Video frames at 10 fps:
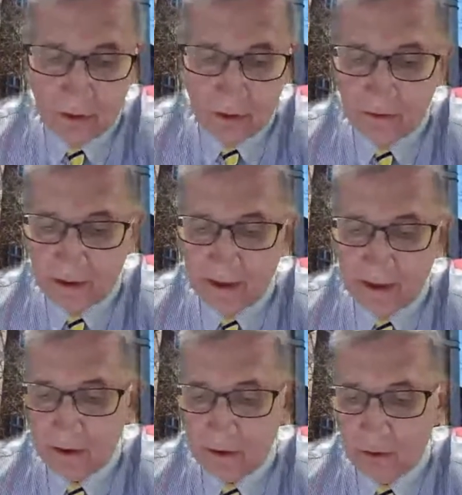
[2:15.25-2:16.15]
on
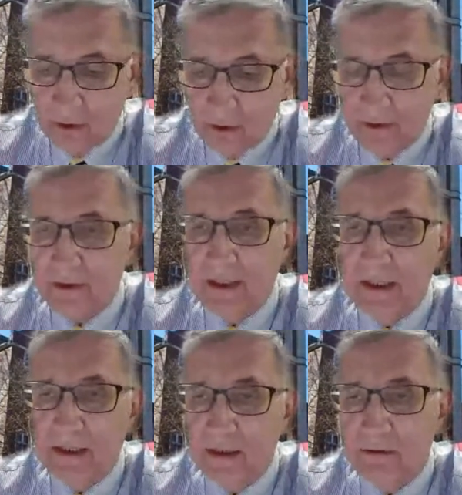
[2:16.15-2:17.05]
related topics,
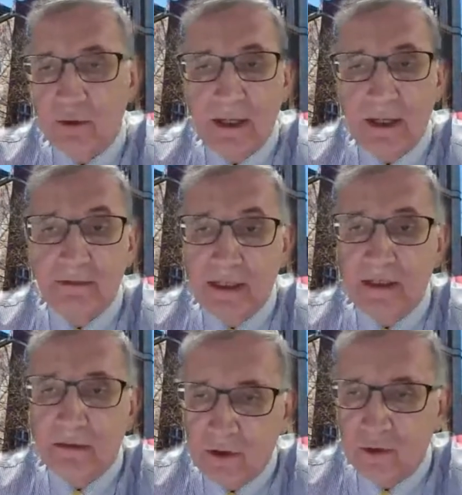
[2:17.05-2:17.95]
and if you have any
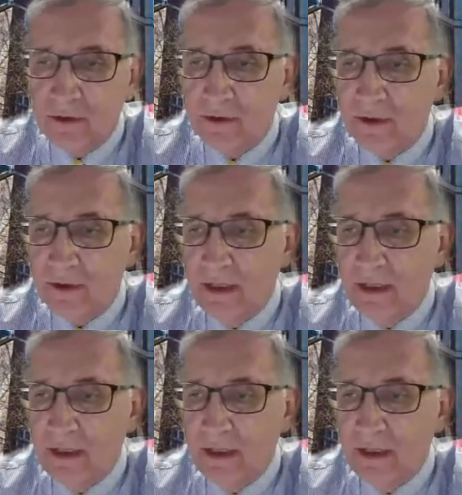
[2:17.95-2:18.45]
questions,